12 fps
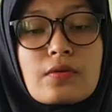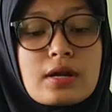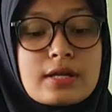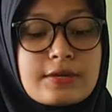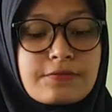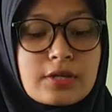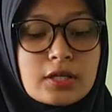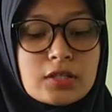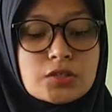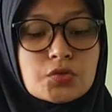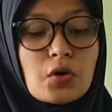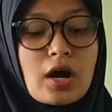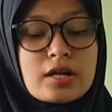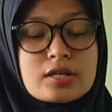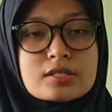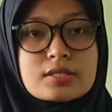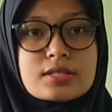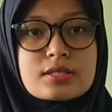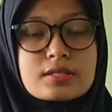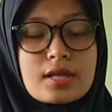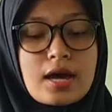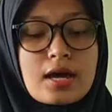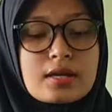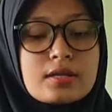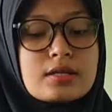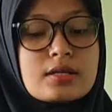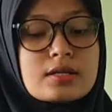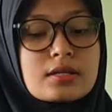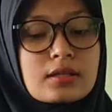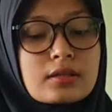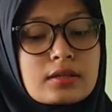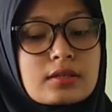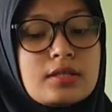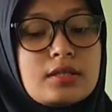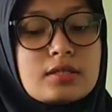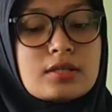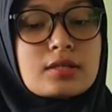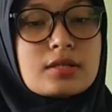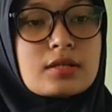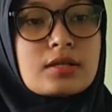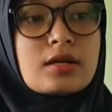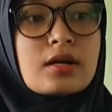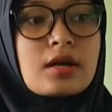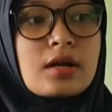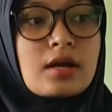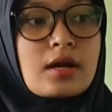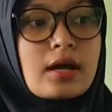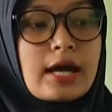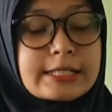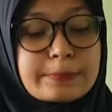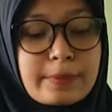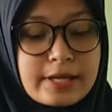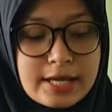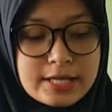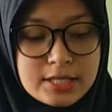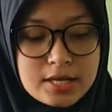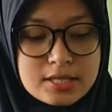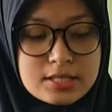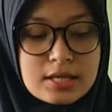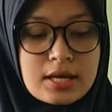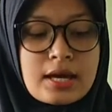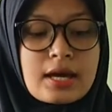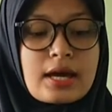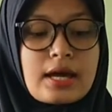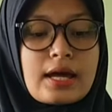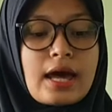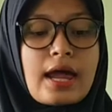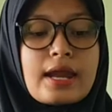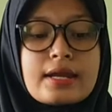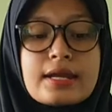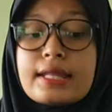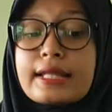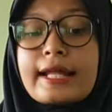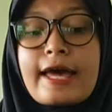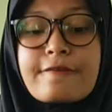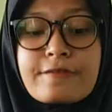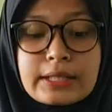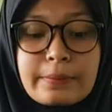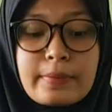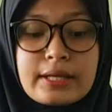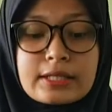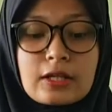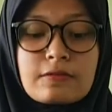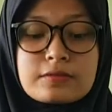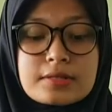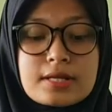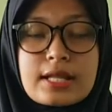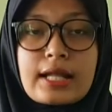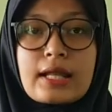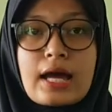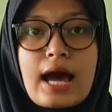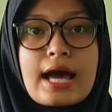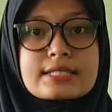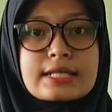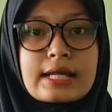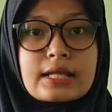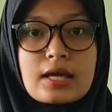difficult to understand the teacher explanations, and it can affect the mental of student that I said